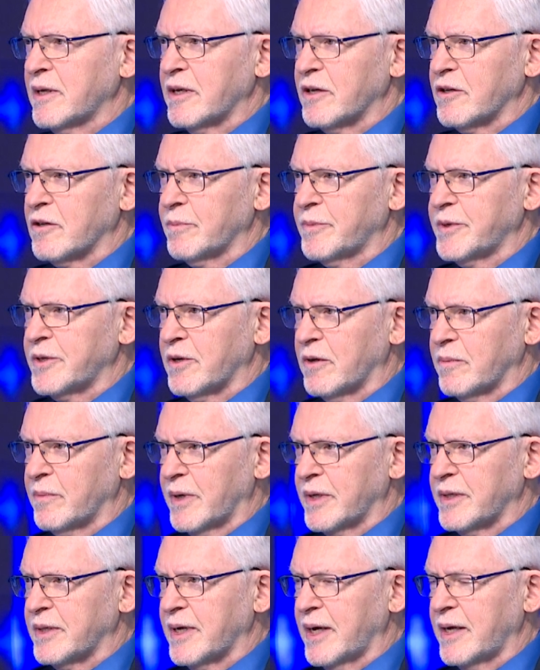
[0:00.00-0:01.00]
It'll be on
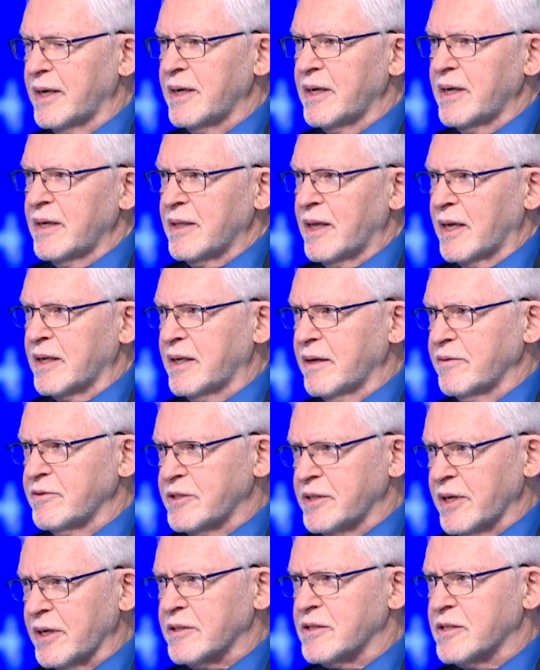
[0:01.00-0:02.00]
Monday. That gives
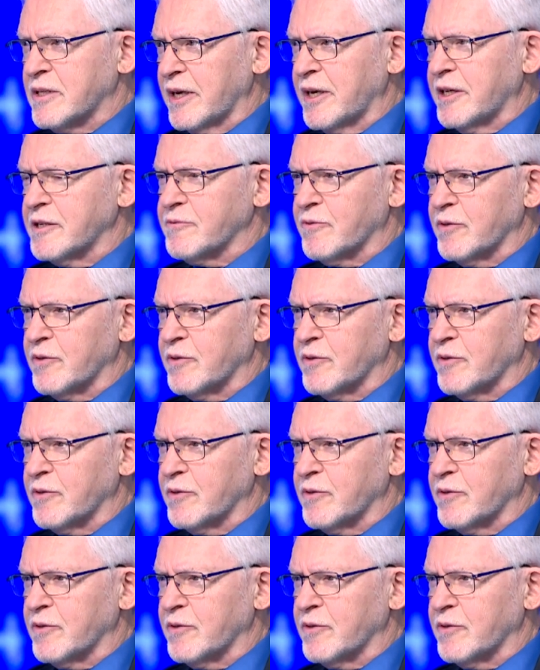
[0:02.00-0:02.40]
6 days